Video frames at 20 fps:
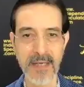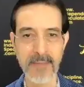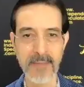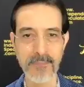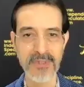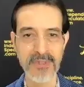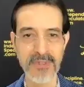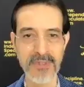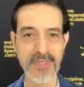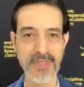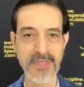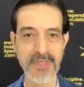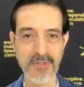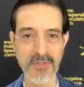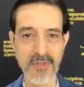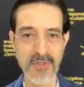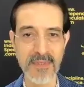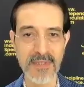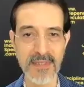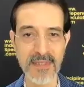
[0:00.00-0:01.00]
appreciate the
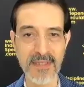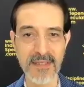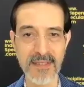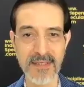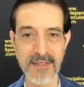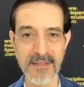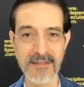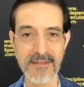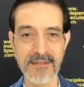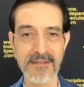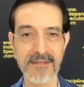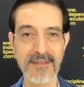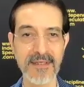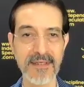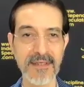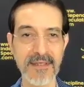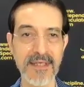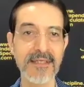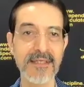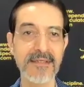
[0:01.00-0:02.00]
humility there. All
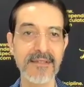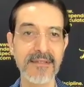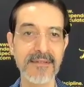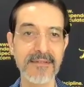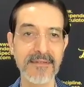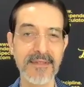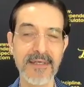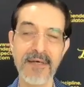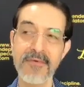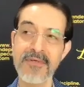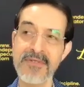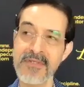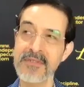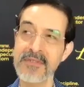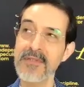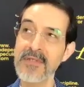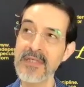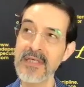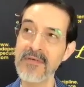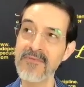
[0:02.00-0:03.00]
right, yeah, I wasn't
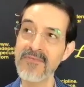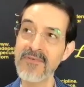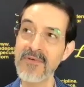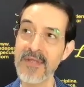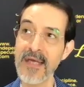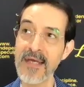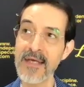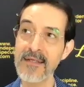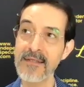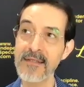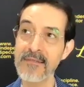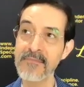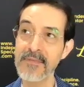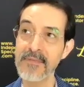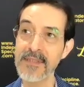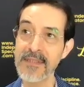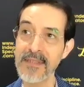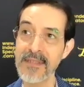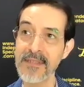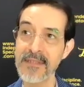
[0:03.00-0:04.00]
looking for that,
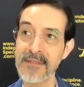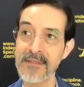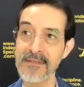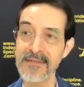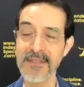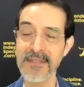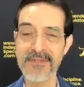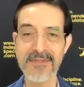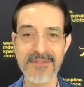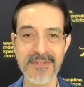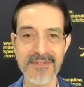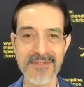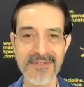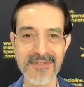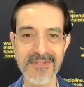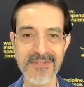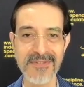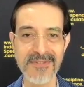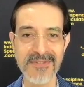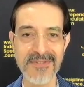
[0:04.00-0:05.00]
but that's
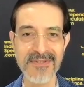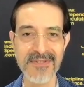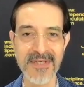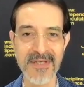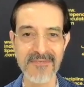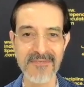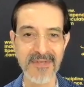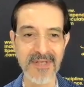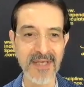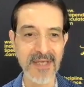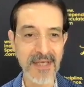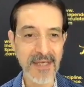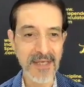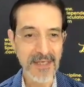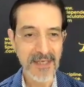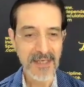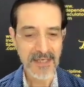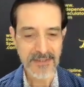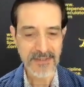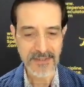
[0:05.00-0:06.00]
a good discovery.
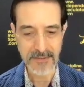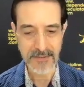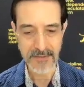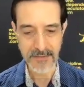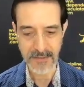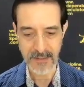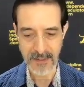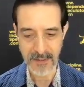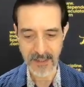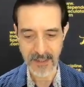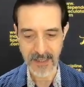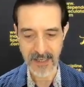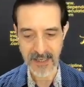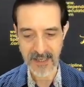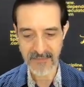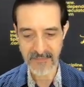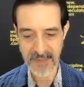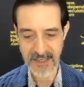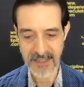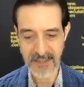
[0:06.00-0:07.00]
So I
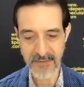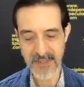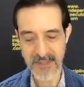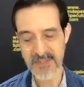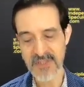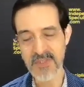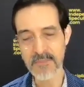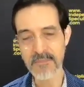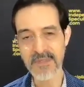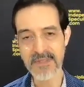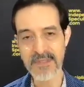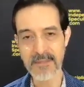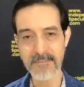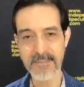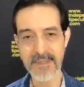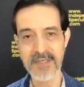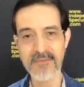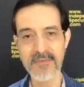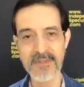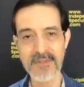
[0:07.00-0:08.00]
have many questions, but the
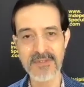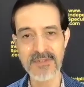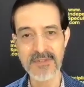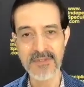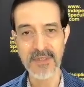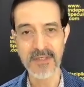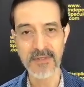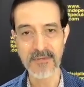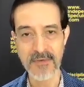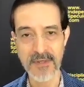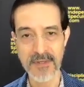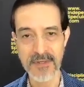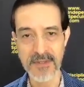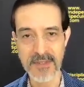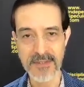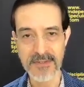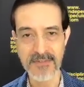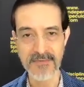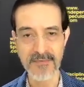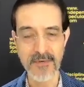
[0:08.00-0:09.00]
big one to start with
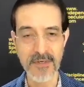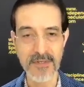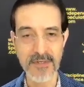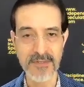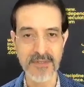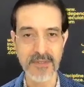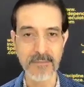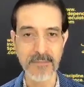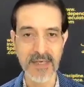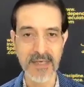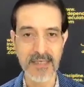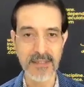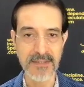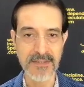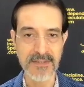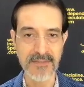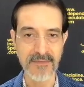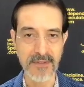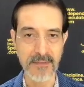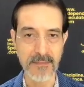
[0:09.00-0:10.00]
is, of course, the
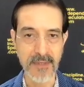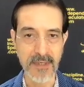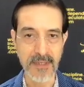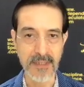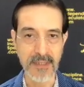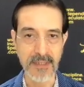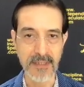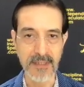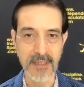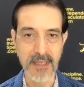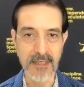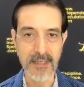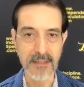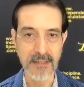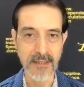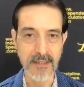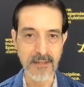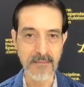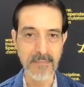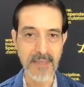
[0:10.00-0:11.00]
balance of the market. And
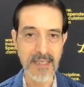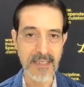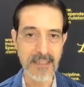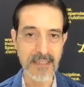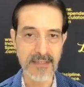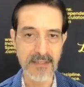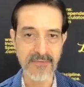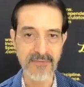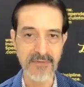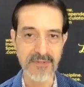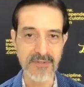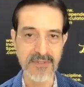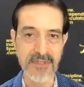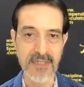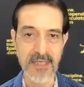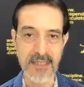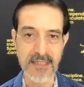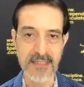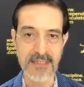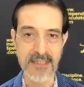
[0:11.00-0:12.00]
there are many different
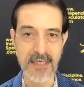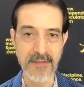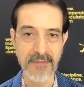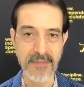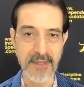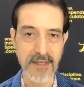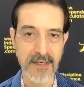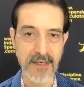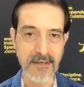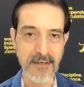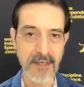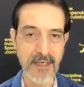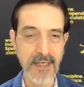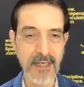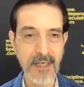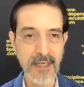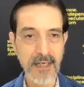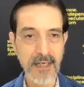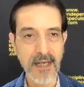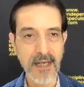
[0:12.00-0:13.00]
studies out there,
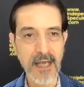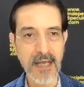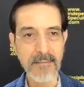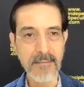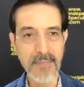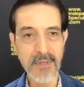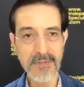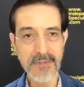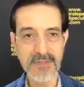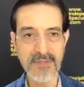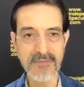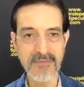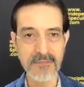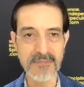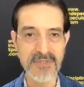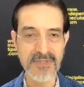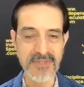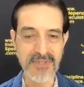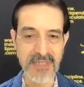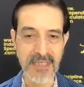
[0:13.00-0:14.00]
and most of them
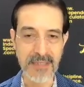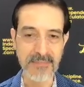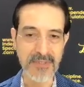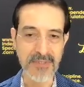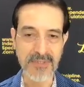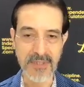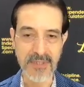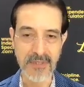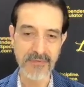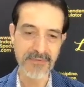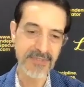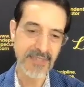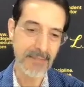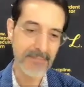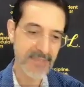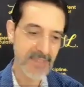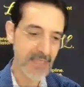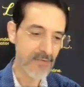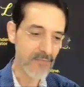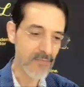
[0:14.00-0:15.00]
seem to show, some
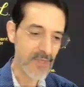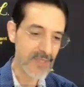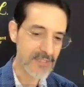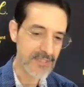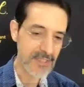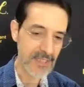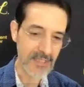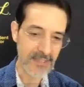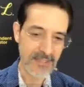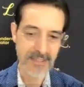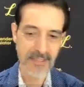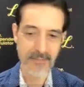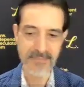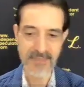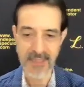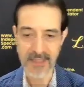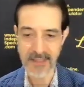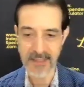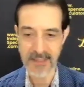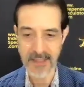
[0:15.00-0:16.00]
take one side, some
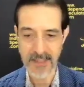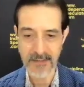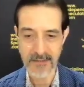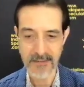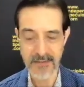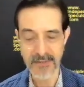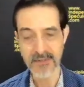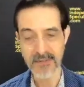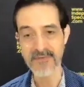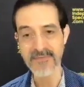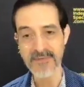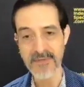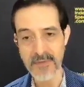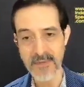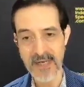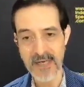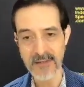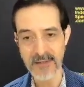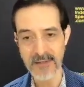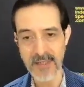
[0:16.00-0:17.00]
take the other. There are a few
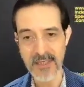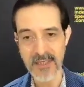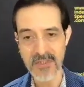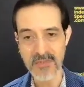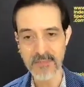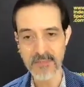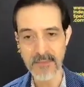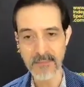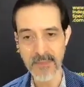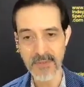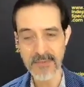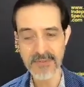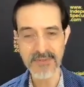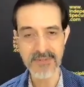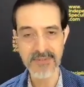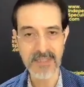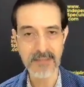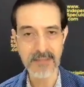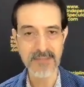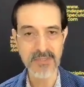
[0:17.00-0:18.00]
outliers, but most
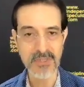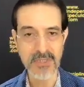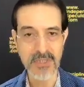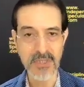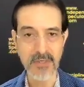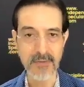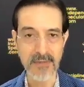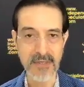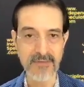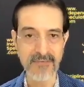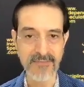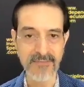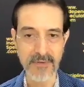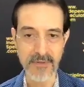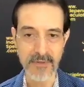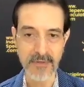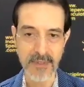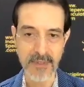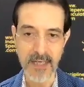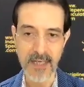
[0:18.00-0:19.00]
seem to show that
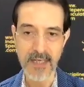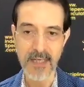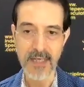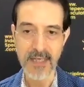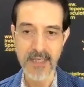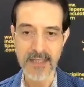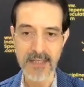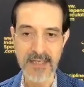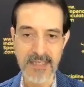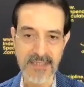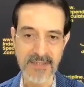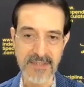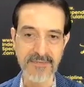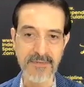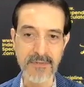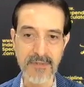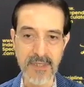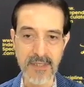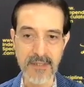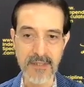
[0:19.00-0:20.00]
for the next few
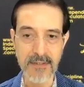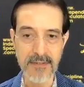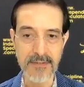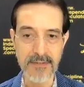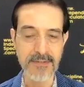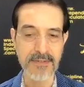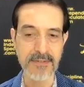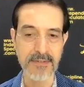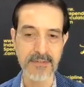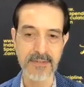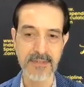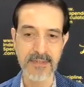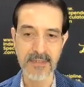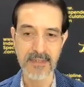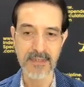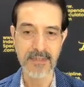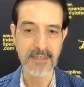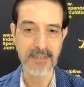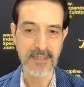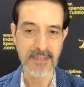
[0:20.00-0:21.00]
years,
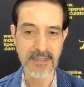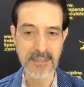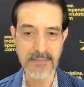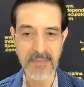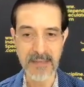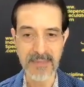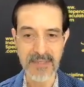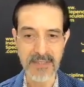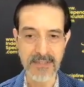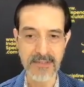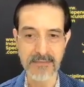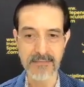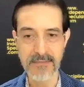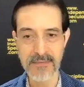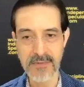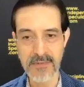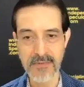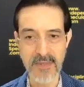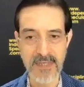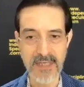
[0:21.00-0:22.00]
at least maybe
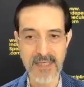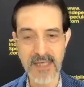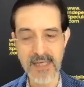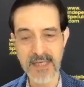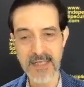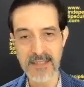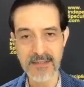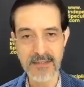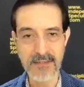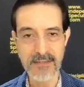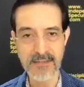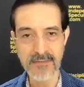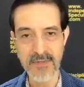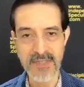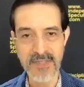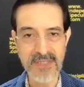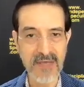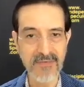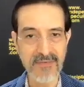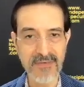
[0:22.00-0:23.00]

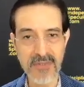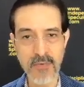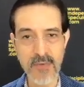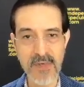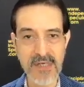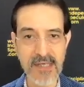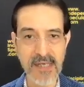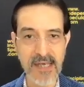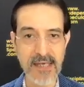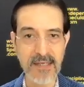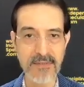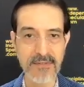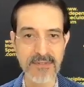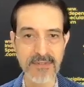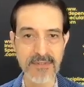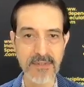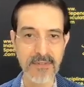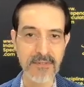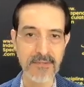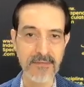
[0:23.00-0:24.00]
27, 28 or
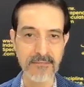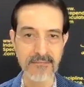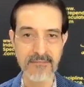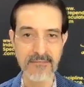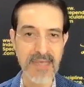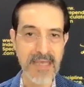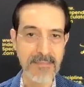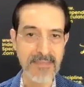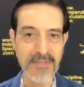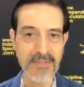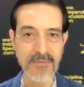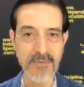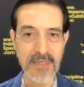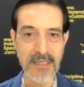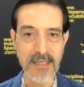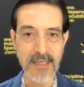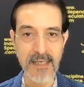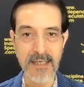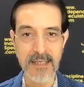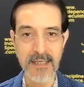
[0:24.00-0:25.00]
so, maybe
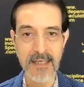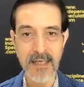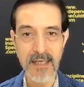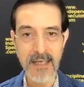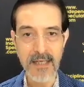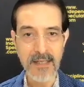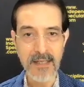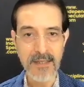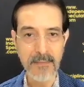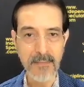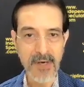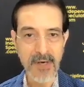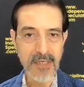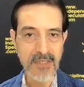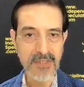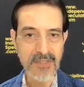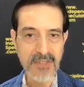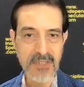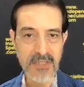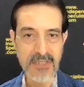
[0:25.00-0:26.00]
29, the
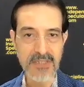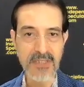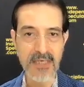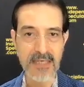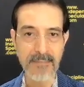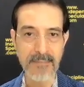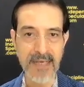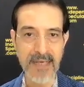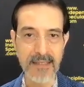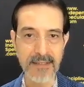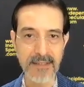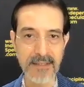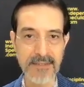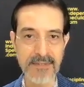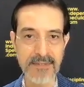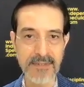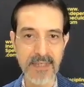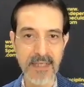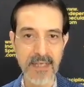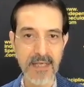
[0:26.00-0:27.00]
market's in a tight
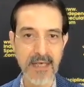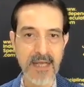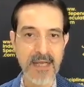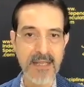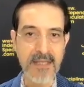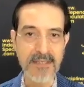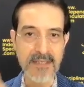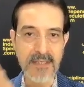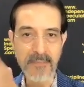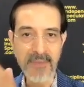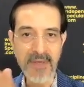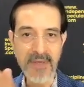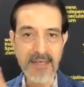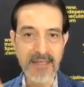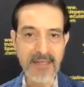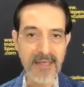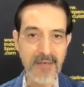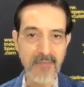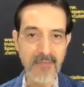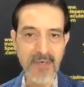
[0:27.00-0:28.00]
balance. And then
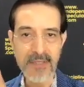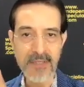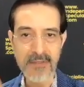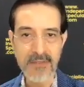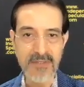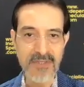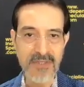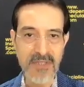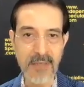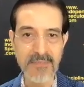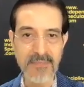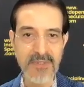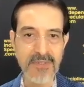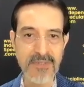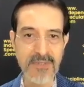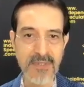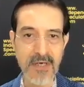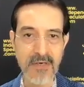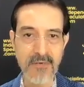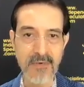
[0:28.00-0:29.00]
depending on what your
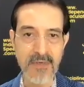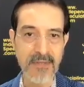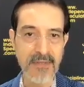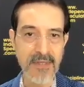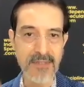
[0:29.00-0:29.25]
assumptions are, whether